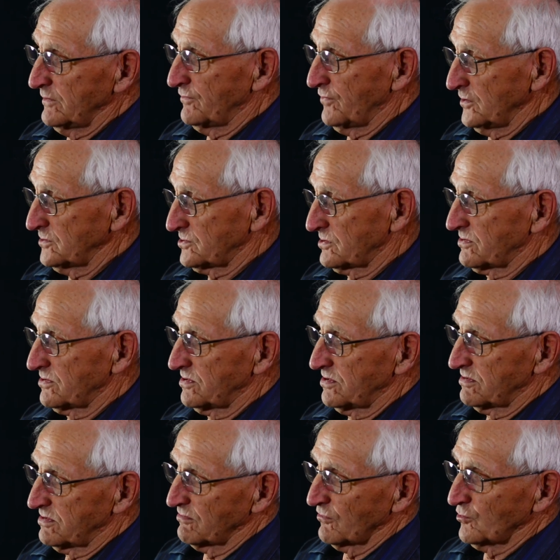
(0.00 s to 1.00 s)
first
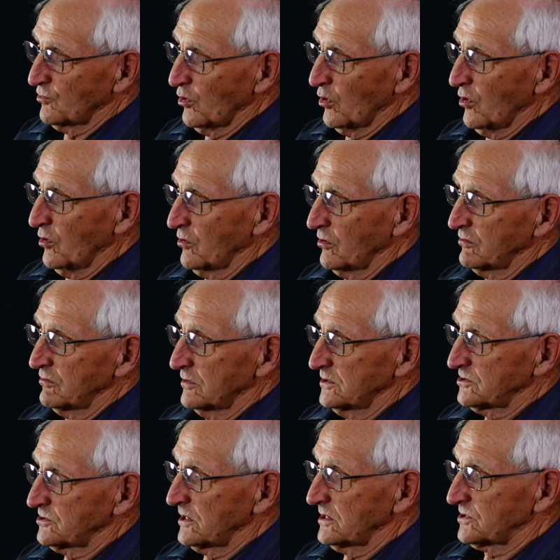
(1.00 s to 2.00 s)
role
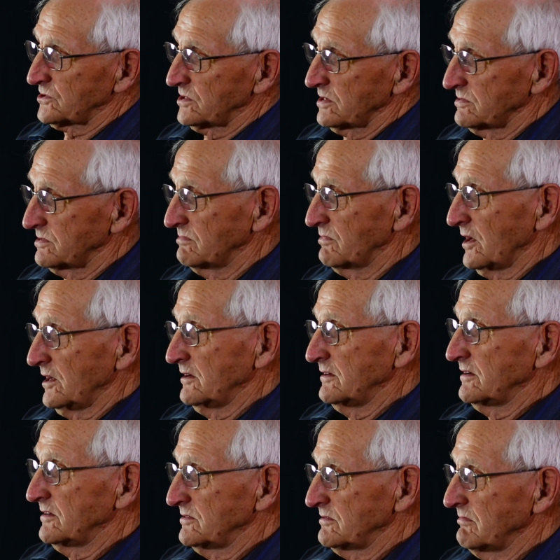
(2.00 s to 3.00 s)
was actually
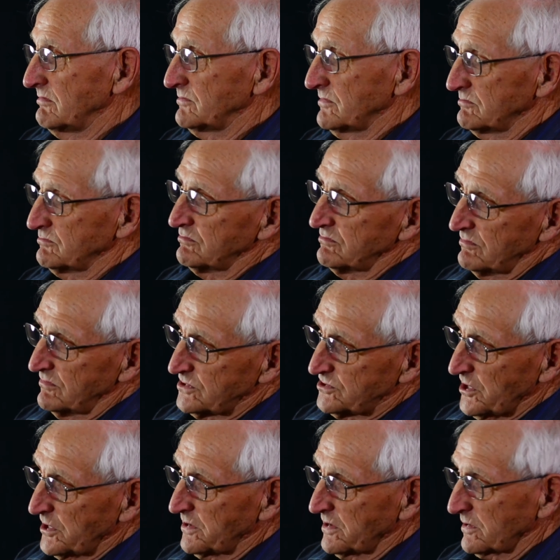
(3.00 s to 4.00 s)

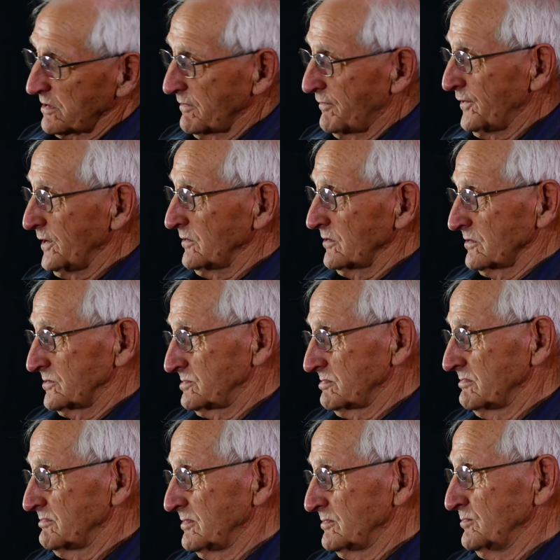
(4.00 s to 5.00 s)
seeding the fields
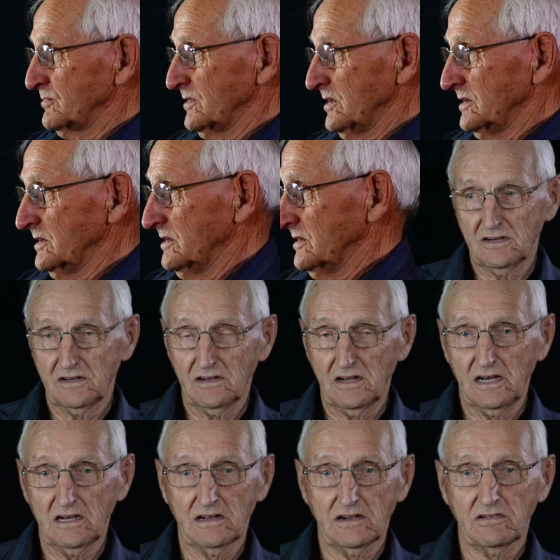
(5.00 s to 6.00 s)

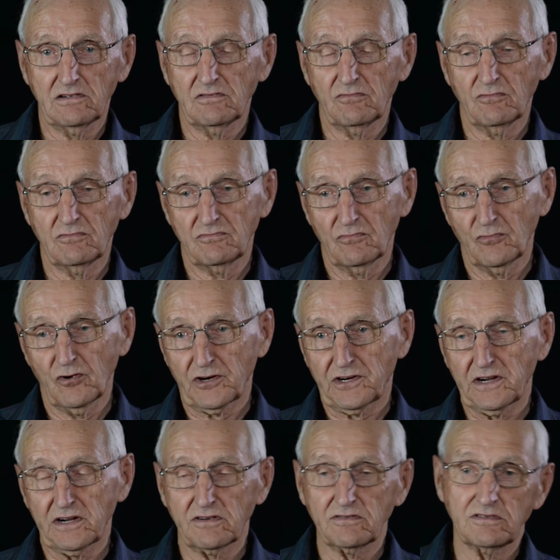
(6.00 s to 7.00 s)
and
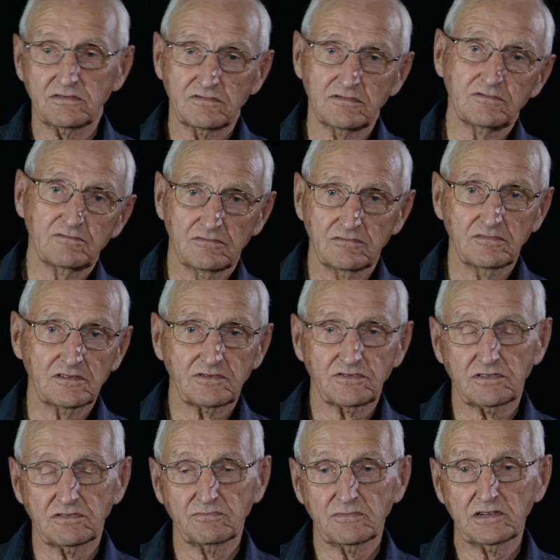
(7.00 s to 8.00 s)
working
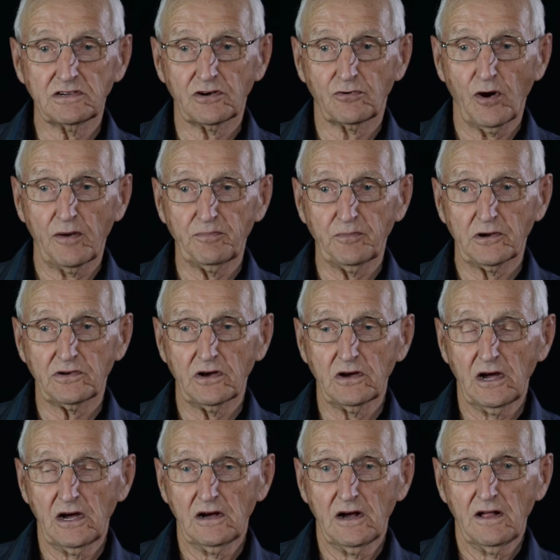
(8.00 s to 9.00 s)
with the equipment.
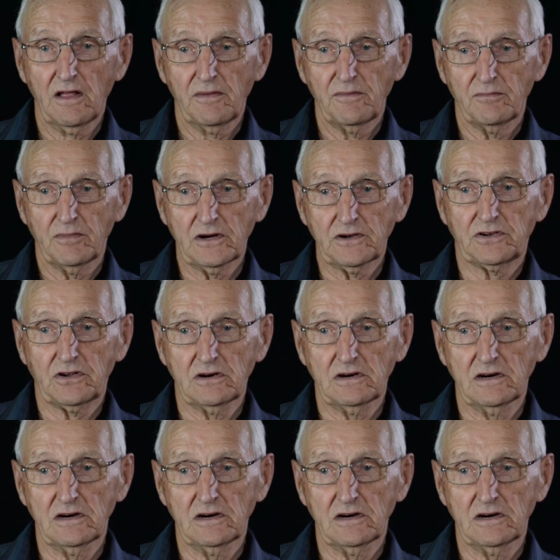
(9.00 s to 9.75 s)
But